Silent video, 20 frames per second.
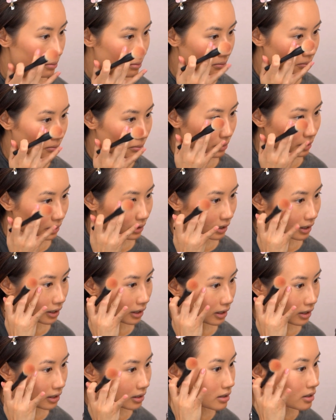
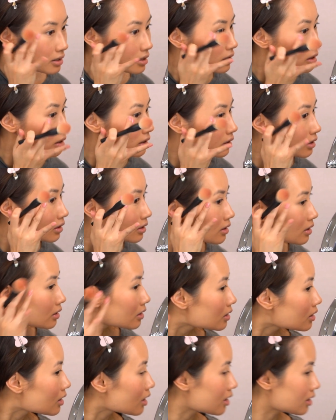blend,
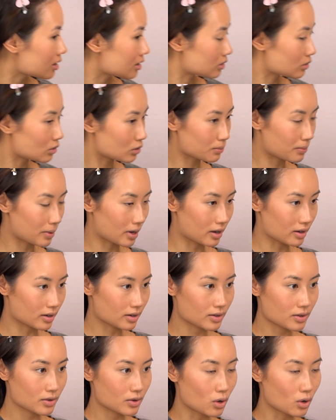and then look back.